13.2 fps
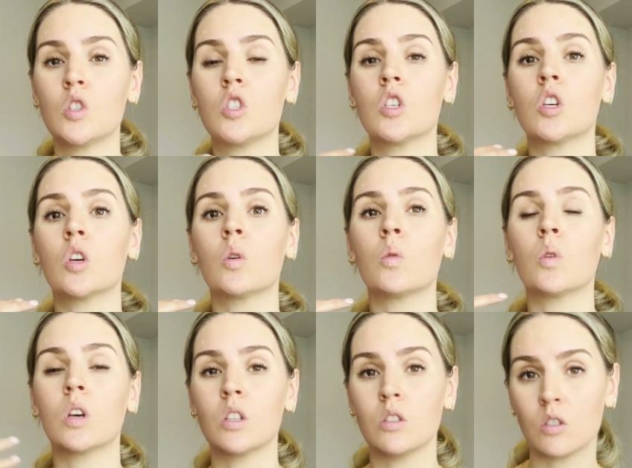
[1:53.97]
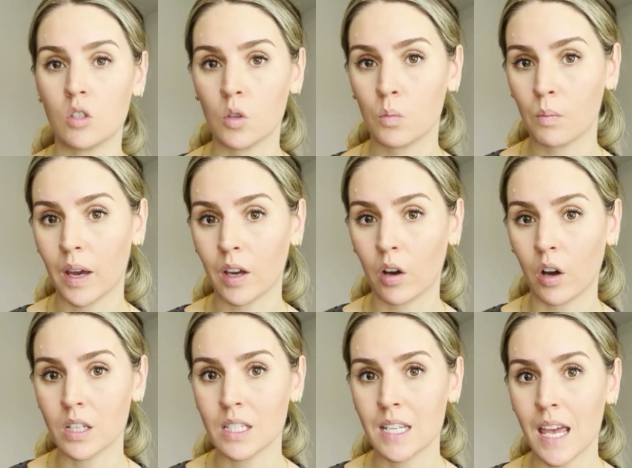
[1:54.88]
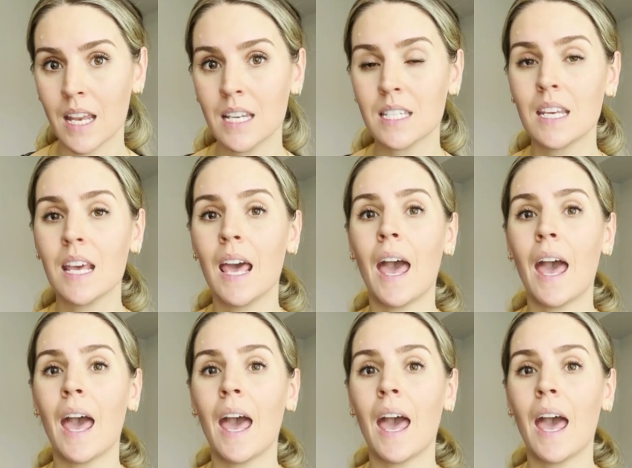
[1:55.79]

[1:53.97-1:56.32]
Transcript: to consume my content,